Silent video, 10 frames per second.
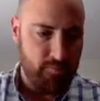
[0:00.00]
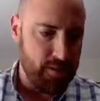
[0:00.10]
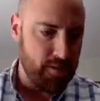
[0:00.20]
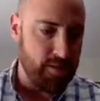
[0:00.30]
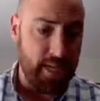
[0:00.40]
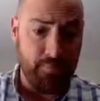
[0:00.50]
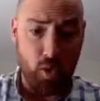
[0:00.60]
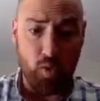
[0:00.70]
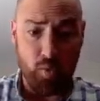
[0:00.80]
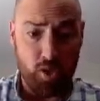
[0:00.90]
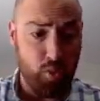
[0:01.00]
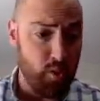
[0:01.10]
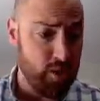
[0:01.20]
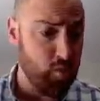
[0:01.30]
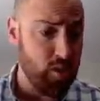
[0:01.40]
Apparently I'm going with
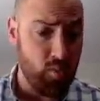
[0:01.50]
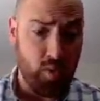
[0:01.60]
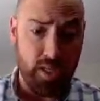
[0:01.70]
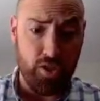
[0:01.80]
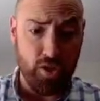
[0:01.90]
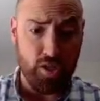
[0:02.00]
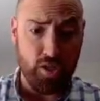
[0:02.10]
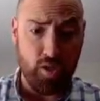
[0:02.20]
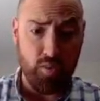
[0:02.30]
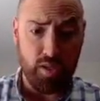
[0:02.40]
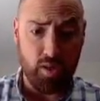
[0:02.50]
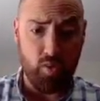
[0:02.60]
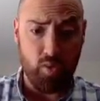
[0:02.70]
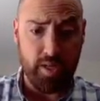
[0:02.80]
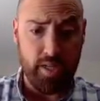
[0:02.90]
2021 and you're going to go with
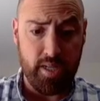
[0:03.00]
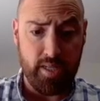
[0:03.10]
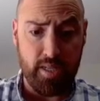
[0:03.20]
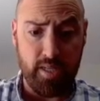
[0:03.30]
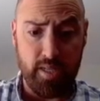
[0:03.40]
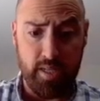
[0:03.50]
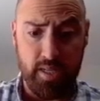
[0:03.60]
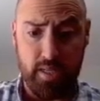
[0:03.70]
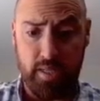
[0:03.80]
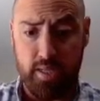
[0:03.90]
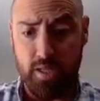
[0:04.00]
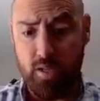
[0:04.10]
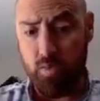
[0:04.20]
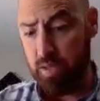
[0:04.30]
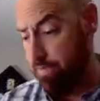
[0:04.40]
Ikoria and then, uh, you
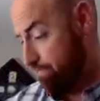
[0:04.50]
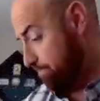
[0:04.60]
know what?